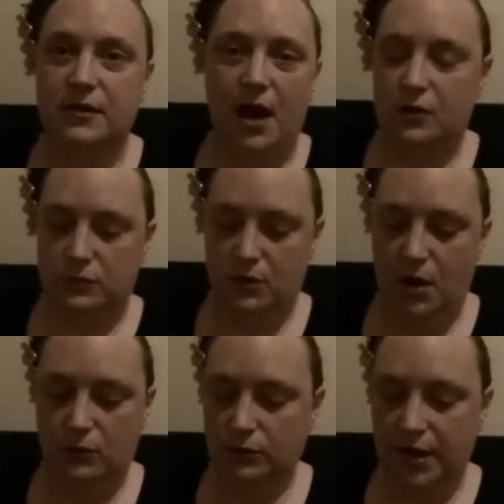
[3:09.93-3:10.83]
don't know
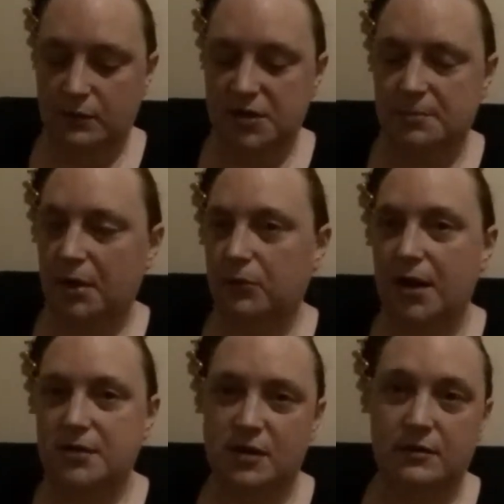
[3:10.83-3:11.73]
how old I was, but when
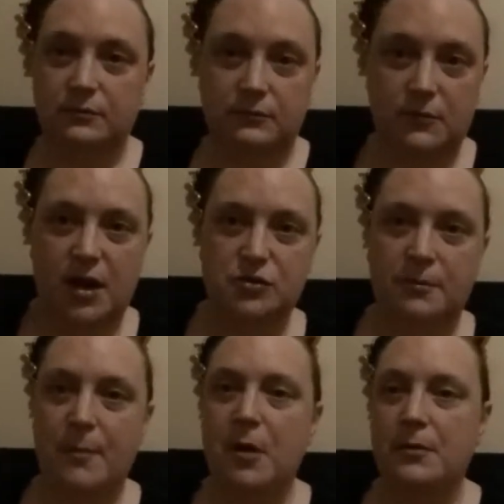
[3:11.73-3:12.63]
I told
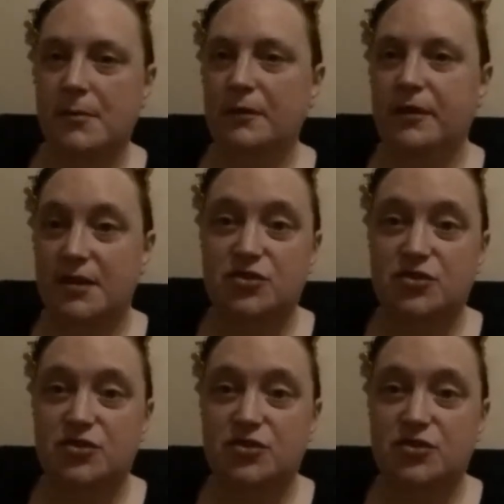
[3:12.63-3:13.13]
my mom about this,